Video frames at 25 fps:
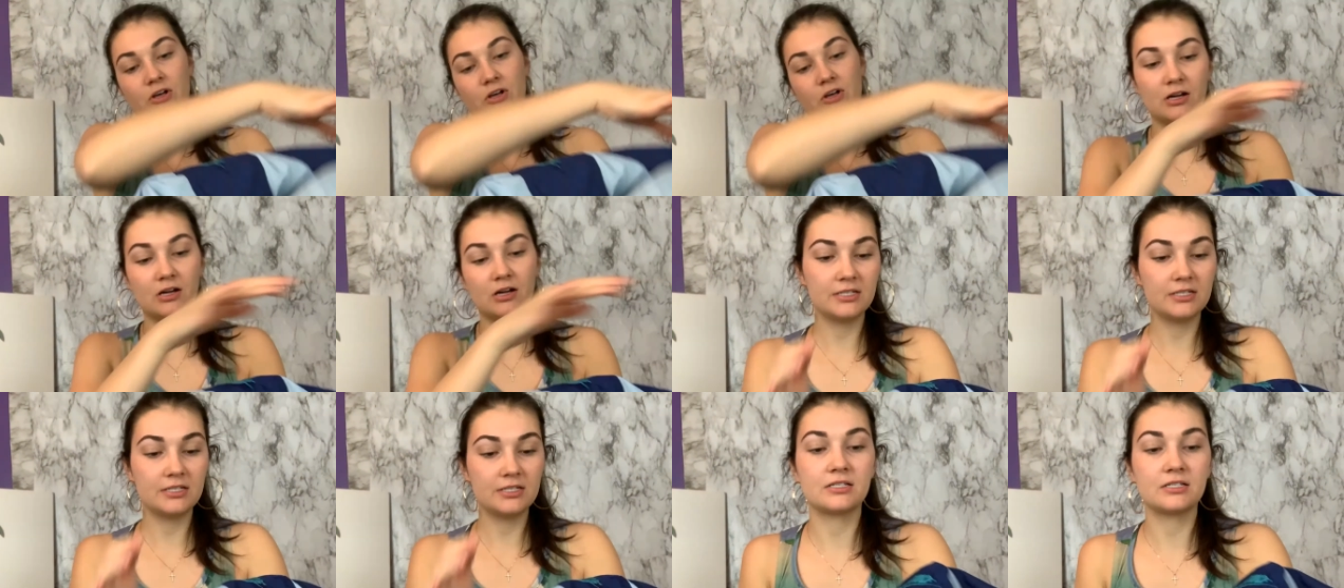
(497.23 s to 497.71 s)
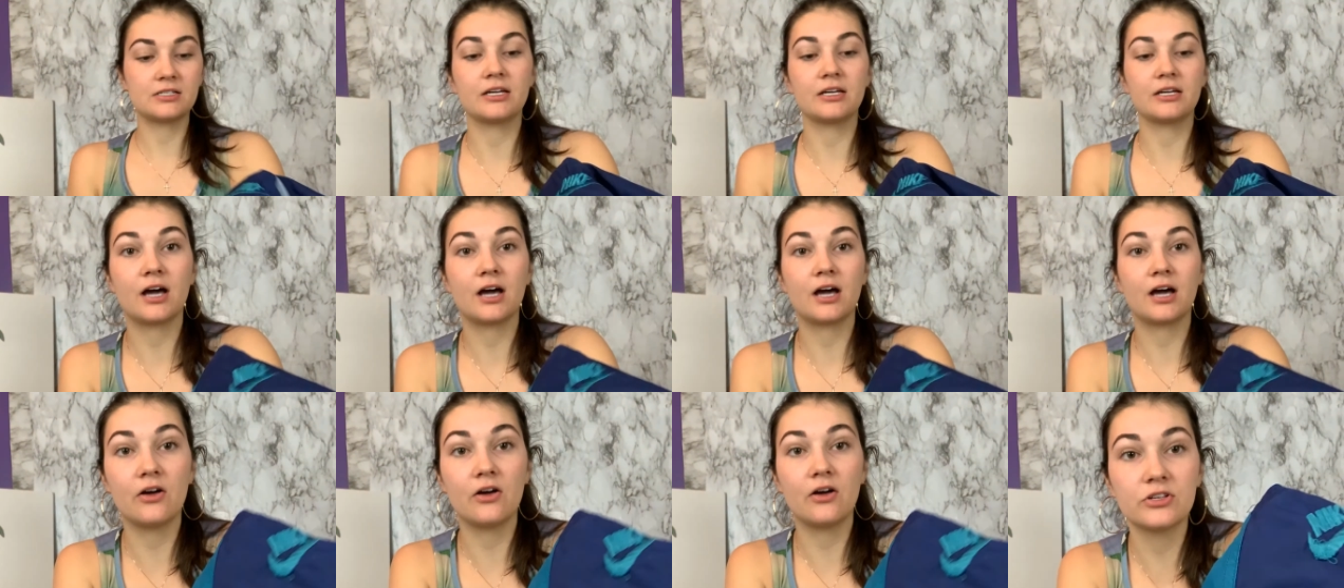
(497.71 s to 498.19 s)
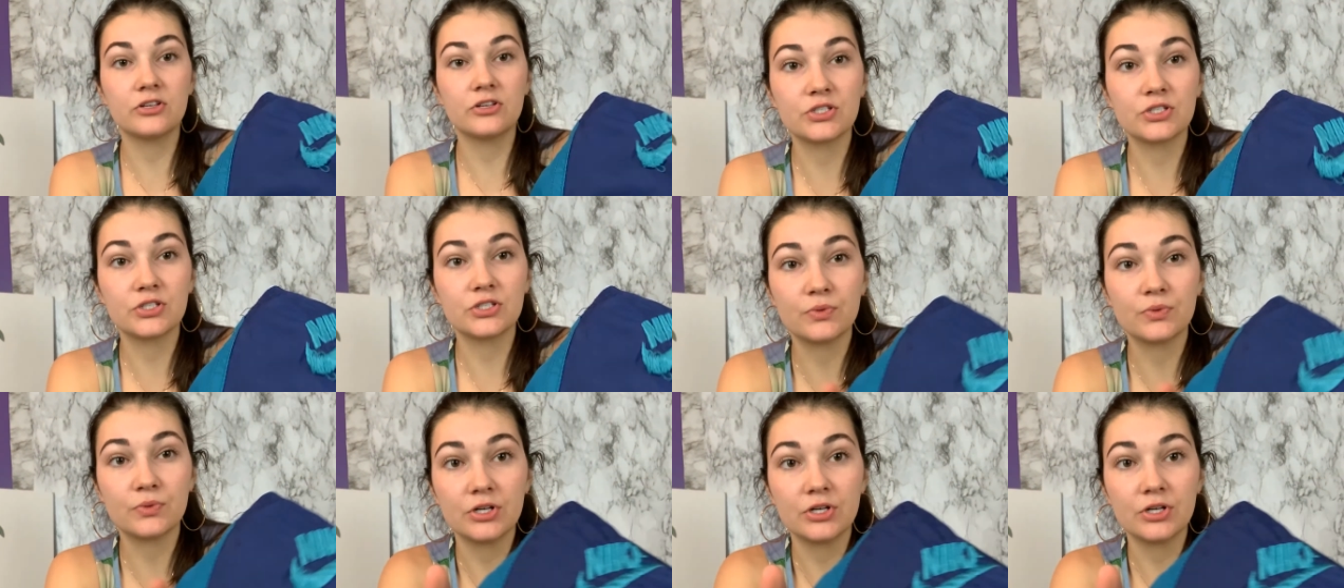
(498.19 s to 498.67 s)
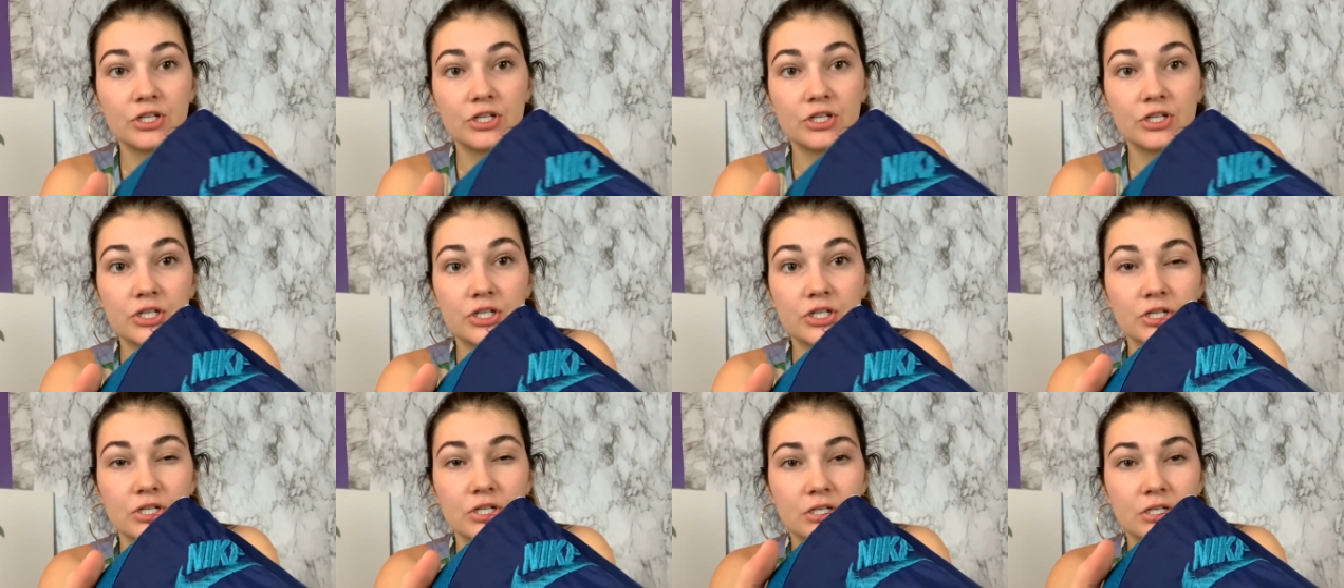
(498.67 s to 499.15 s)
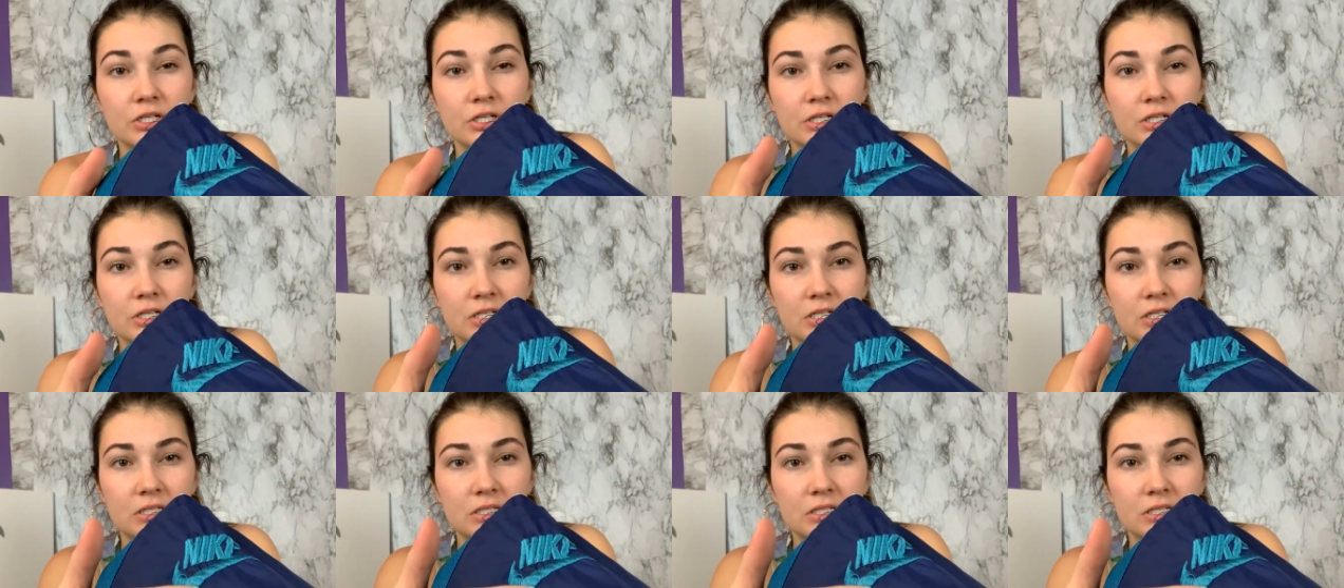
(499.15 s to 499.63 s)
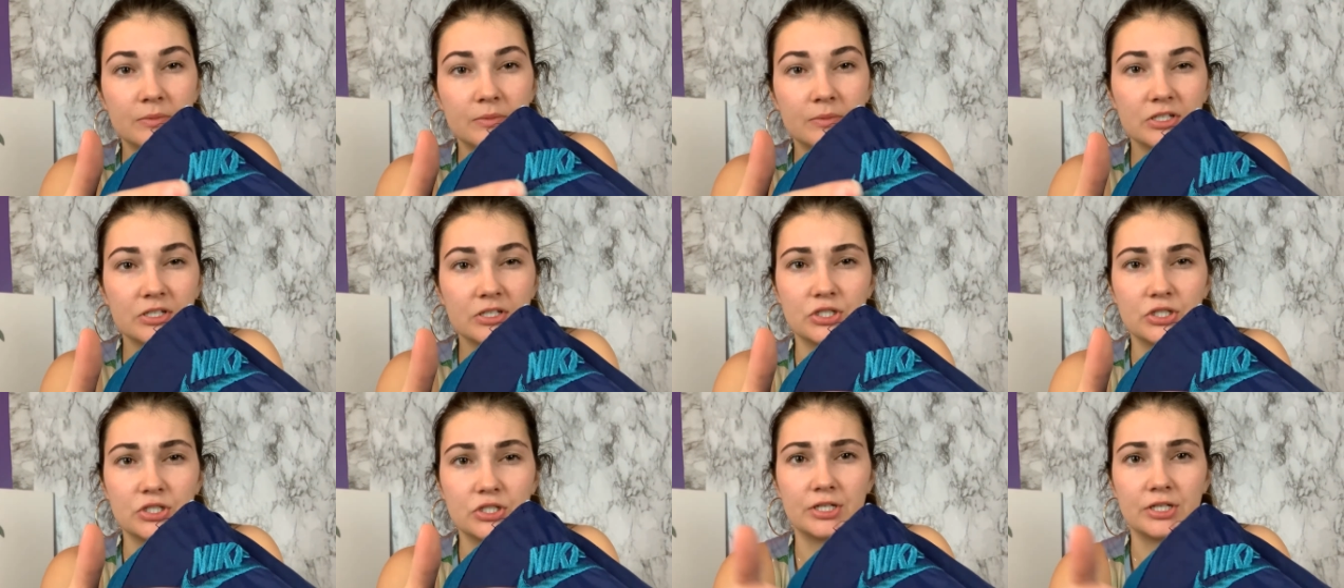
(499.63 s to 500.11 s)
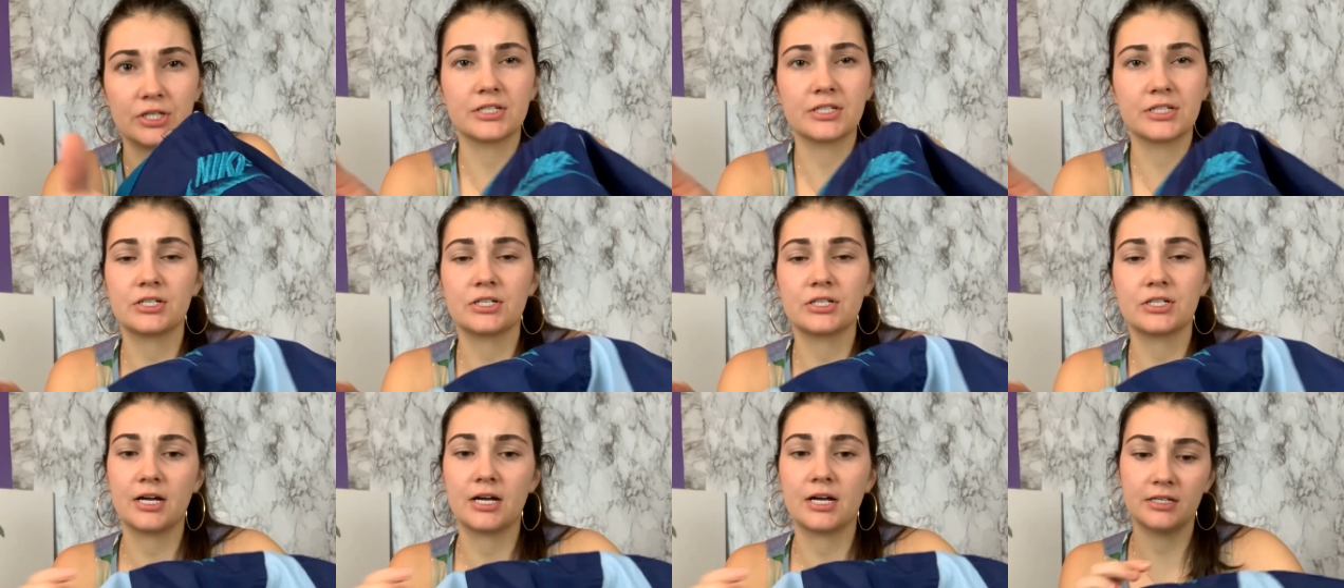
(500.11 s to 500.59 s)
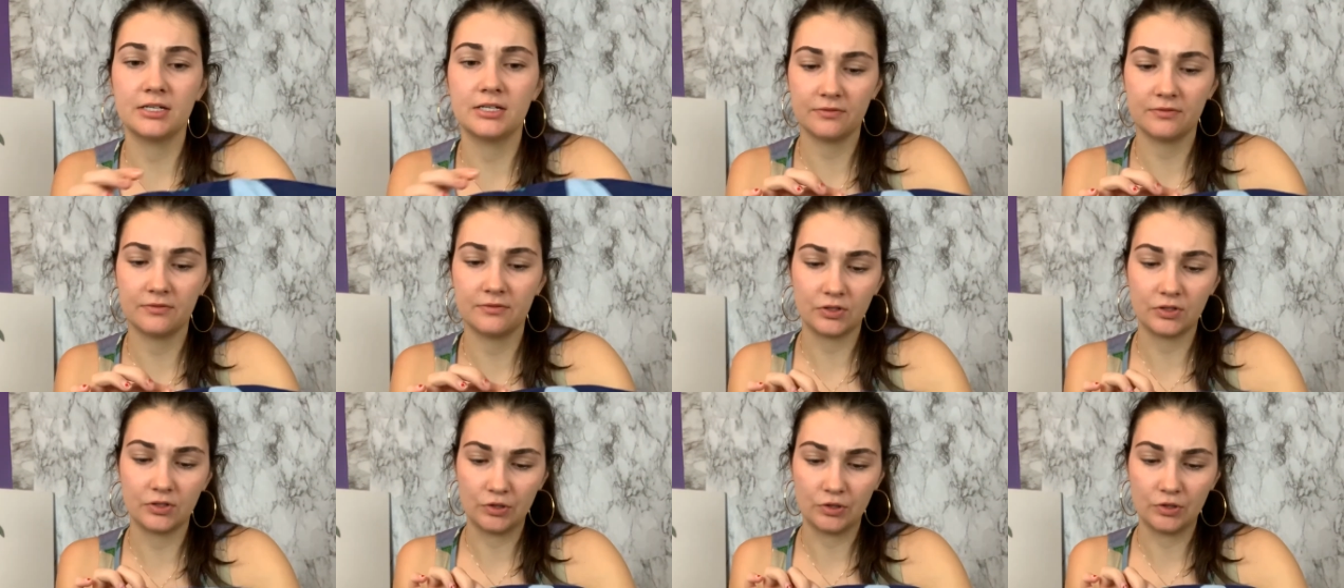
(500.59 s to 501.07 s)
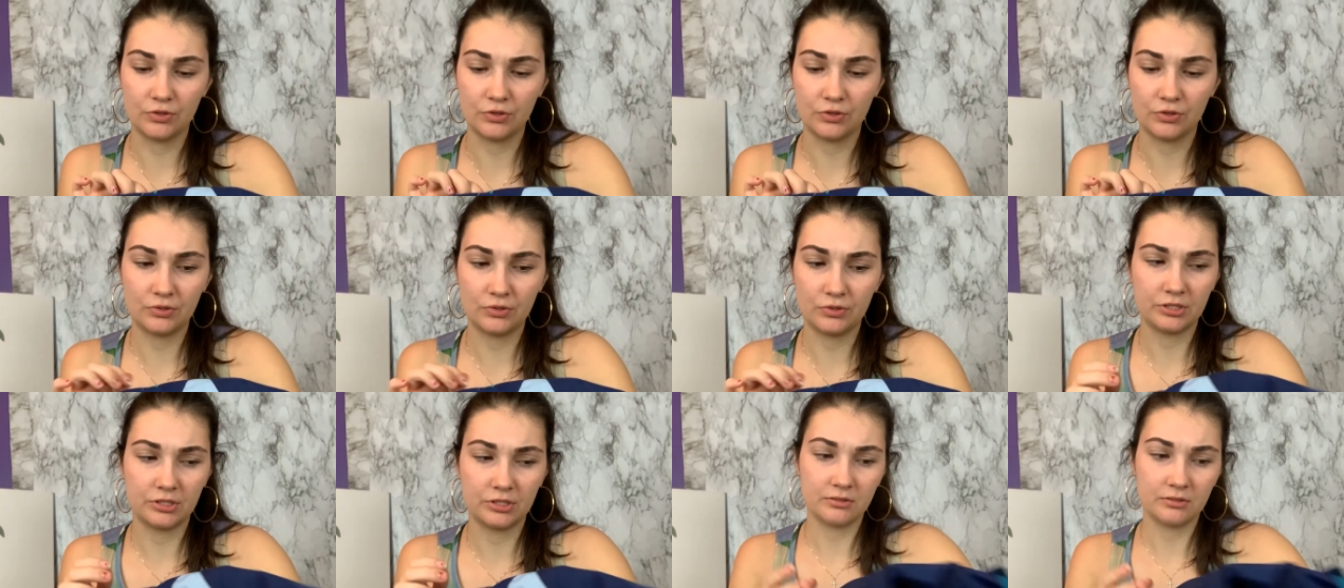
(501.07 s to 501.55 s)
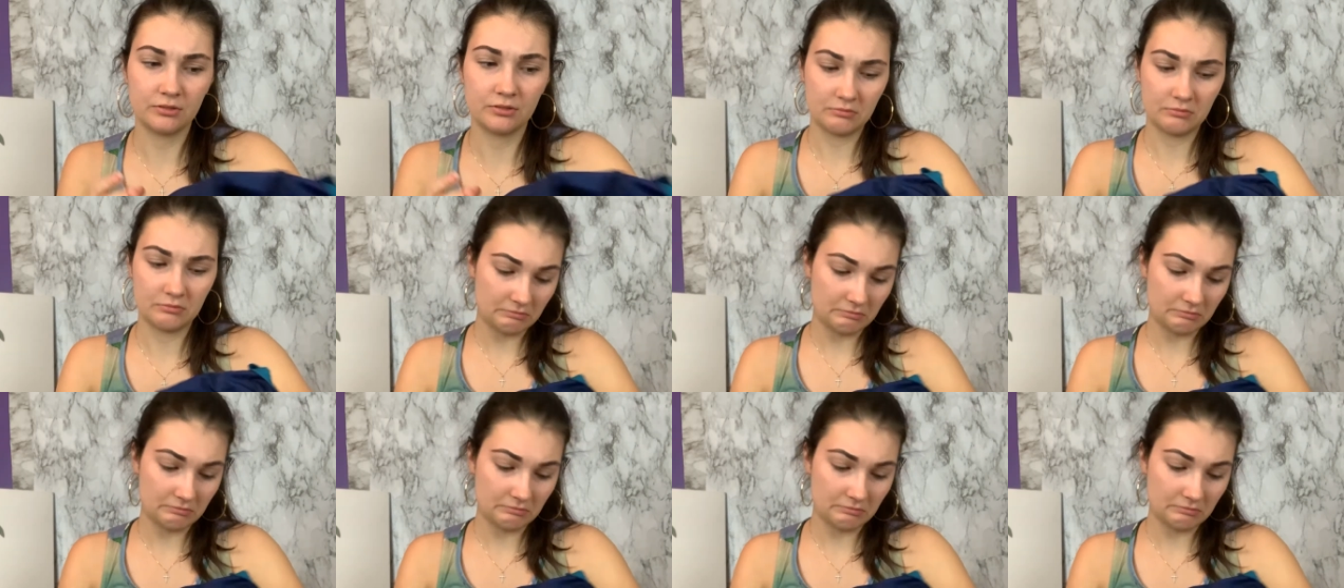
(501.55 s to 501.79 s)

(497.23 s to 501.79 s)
flaw is like on the swoosh, some of the strings are kind of loose.